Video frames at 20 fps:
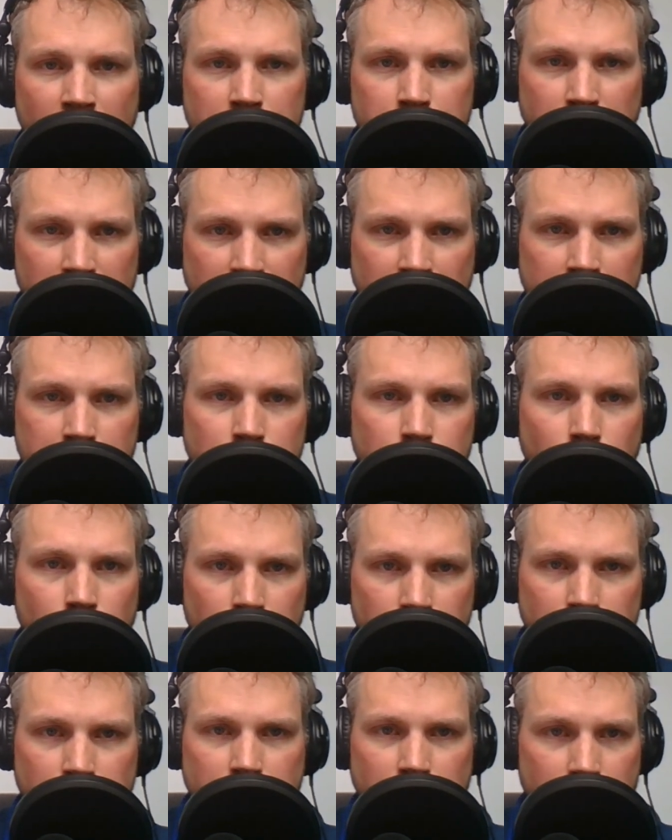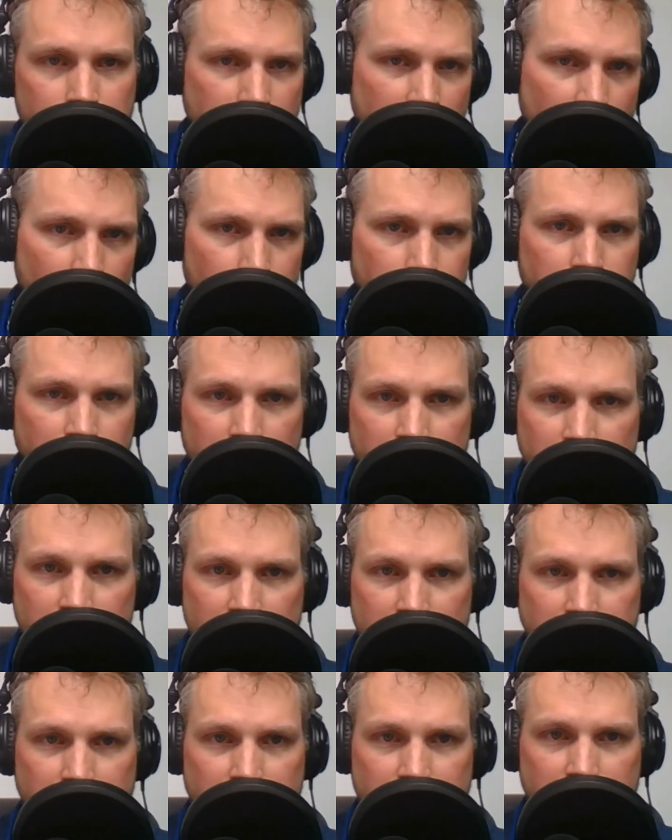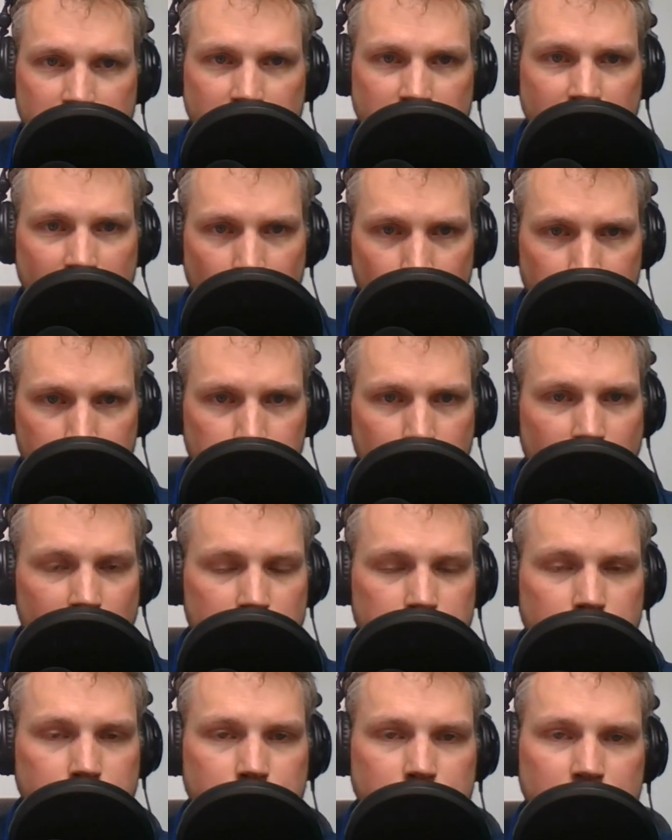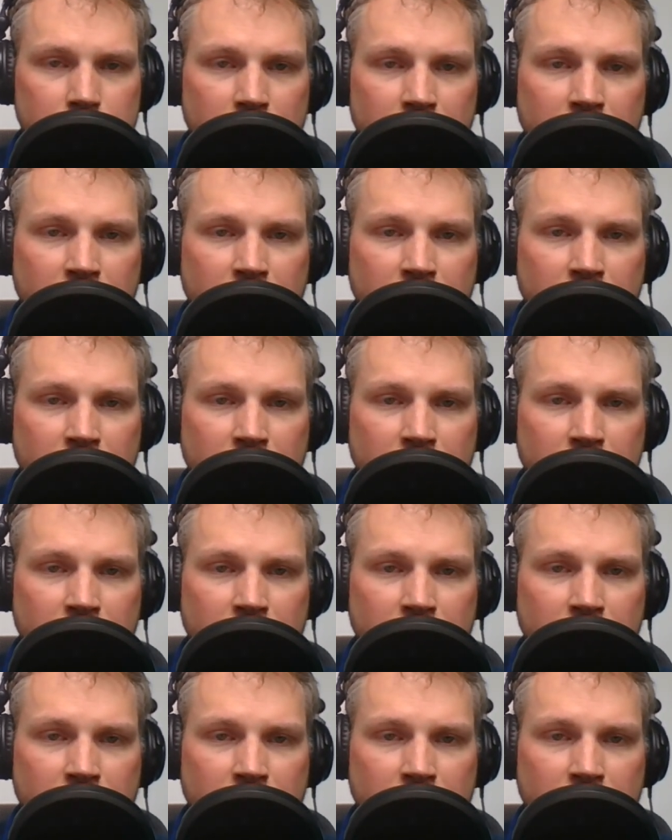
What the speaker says: being able to overcome health conditions and health problems.